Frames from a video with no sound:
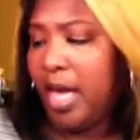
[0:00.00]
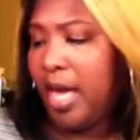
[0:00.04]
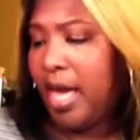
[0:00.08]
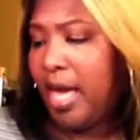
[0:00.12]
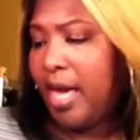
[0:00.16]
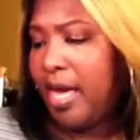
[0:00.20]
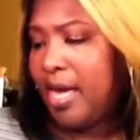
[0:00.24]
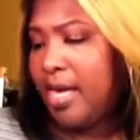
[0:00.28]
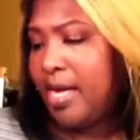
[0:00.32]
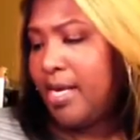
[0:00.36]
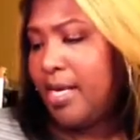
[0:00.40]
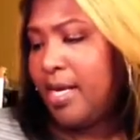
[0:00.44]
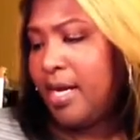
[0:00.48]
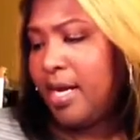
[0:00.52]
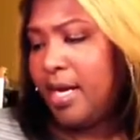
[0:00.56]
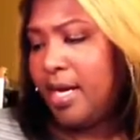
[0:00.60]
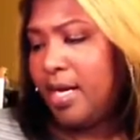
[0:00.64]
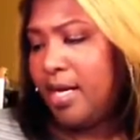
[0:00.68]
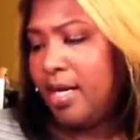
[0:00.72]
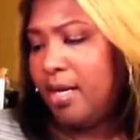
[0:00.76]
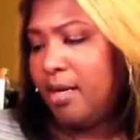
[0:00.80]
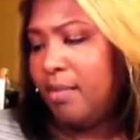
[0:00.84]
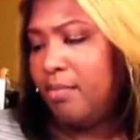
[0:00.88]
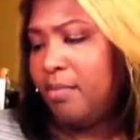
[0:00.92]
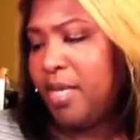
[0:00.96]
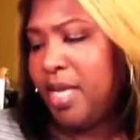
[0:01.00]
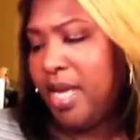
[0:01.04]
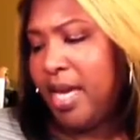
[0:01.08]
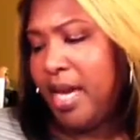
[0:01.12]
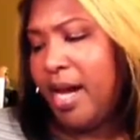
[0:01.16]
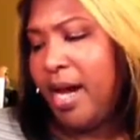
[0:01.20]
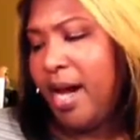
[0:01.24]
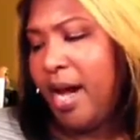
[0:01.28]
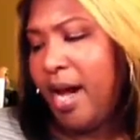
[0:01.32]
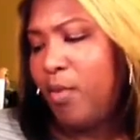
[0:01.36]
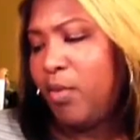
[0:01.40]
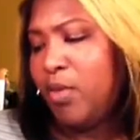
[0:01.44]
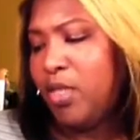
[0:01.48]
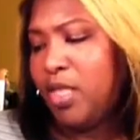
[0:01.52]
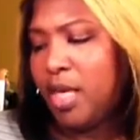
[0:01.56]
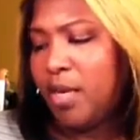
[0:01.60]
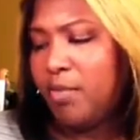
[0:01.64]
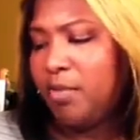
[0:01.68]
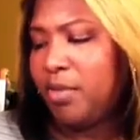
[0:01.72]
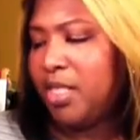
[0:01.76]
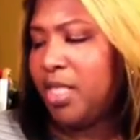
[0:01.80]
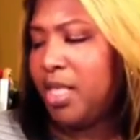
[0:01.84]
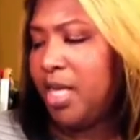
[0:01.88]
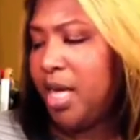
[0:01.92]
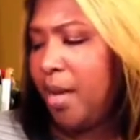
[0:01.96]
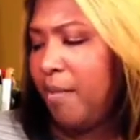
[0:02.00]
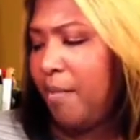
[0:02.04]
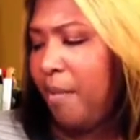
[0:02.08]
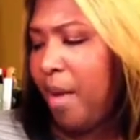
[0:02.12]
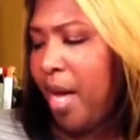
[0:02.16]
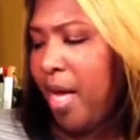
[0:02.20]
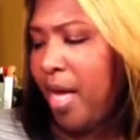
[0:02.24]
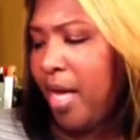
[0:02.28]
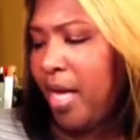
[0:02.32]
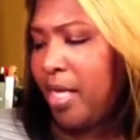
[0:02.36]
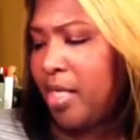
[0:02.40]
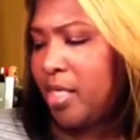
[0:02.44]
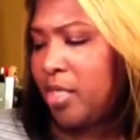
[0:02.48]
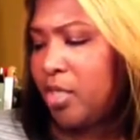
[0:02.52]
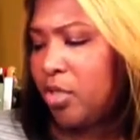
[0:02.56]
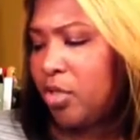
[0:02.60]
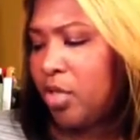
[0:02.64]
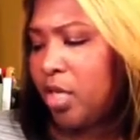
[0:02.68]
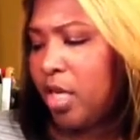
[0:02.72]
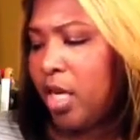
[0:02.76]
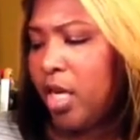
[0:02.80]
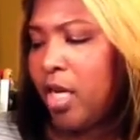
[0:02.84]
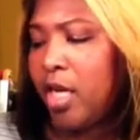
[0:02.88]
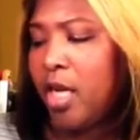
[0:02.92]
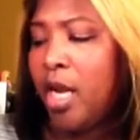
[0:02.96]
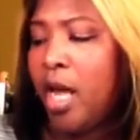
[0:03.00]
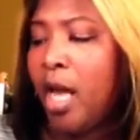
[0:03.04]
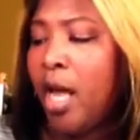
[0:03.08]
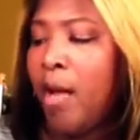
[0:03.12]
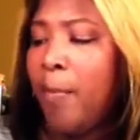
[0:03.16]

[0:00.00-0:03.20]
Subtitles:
And yeah, I was able to get my hands on it.